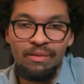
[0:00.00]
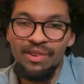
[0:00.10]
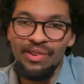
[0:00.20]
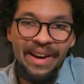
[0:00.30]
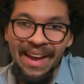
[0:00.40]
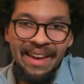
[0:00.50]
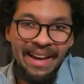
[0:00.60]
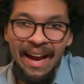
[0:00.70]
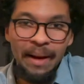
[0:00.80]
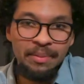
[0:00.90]
Runner A
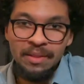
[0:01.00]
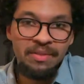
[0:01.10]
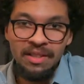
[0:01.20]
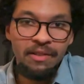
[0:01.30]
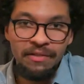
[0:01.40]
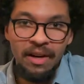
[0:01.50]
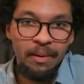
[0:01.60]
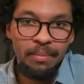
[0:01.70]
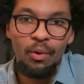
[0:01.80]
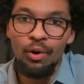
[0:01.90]
hypes himself
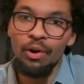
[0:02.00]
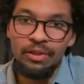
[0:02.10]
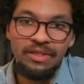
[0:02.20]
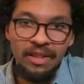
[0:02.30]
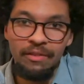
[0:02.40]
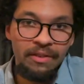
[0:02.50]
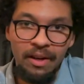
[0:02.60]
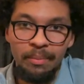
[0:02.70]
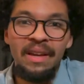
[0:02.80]
up or herself up